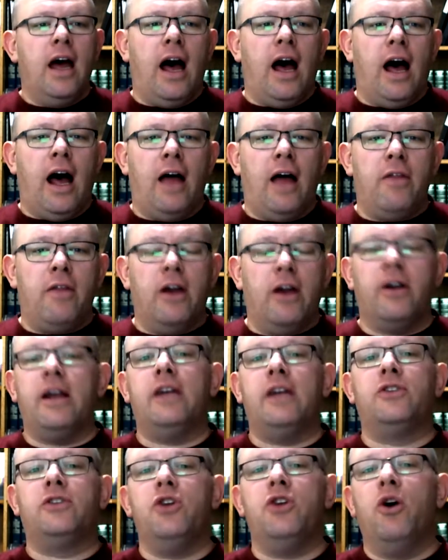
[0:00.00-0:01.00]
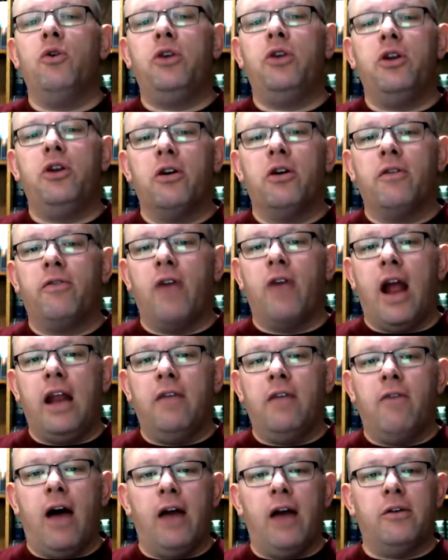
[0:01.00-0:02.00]
There is no cure for any
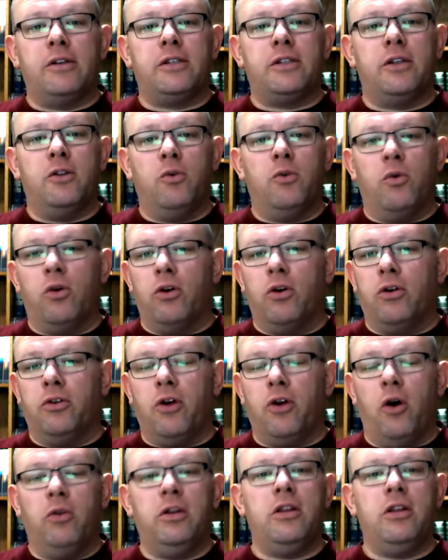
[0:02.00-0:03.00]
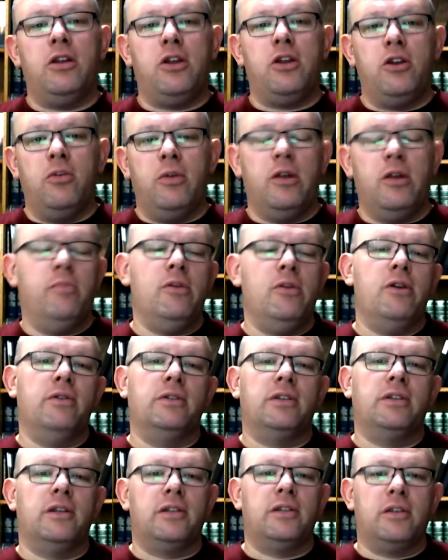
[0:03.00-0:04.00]
virus in the world. Only the human immune
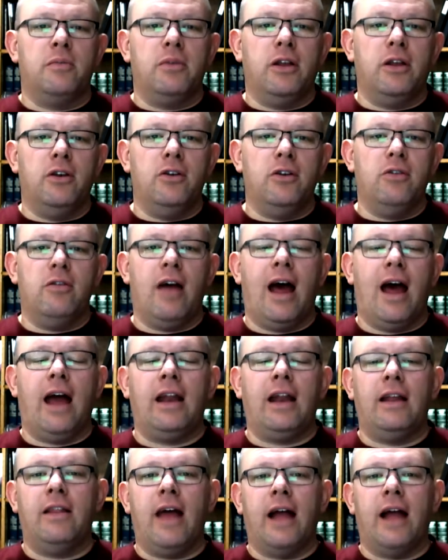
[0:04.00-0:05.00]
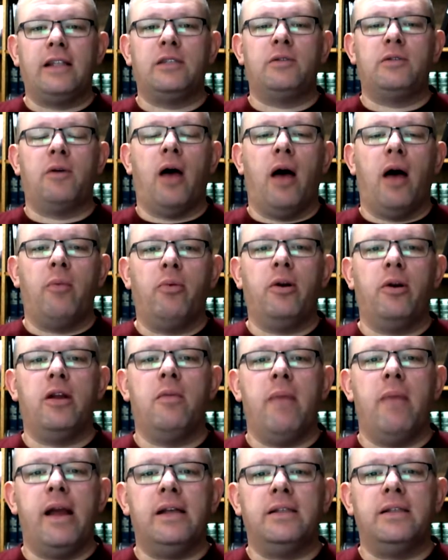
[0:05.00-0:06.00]
system can do that. And that's pretty
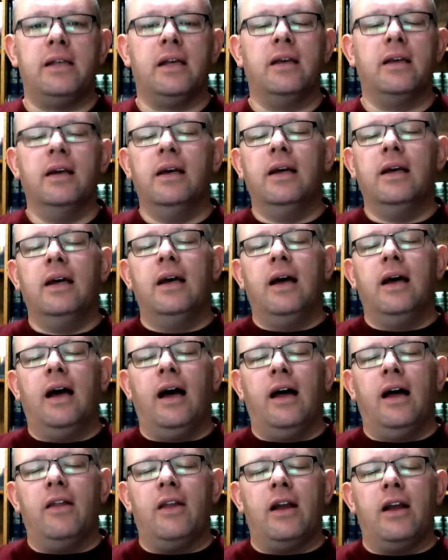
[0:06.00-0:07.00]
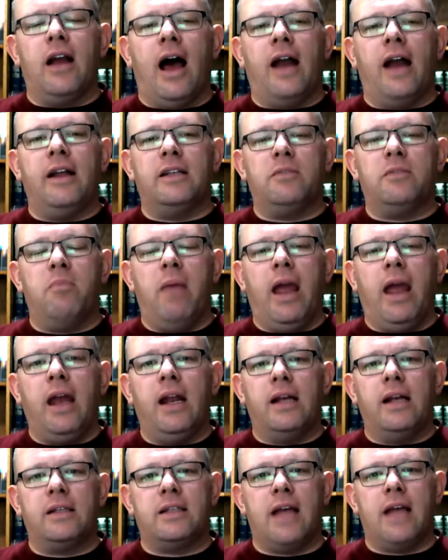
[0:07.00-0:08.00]
amazing that God has made
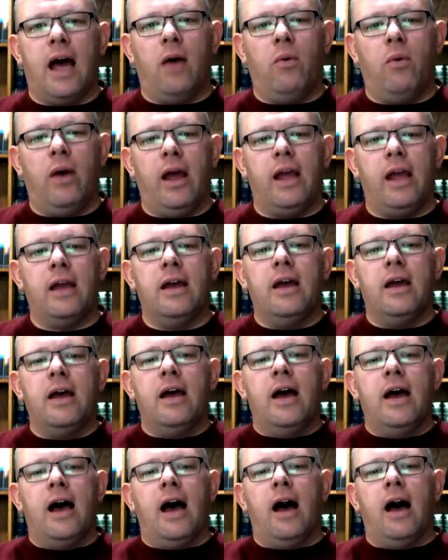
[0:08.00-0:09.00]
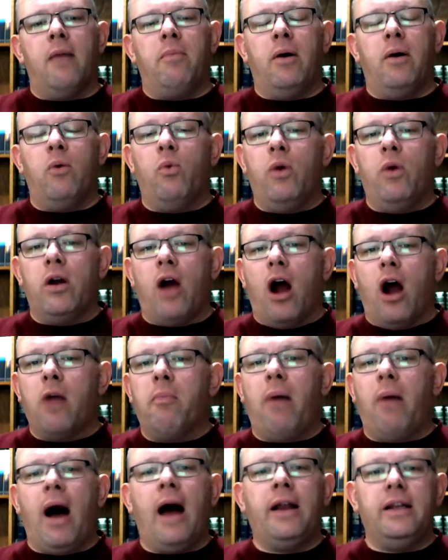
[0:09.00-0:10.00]
us that way. But our bodies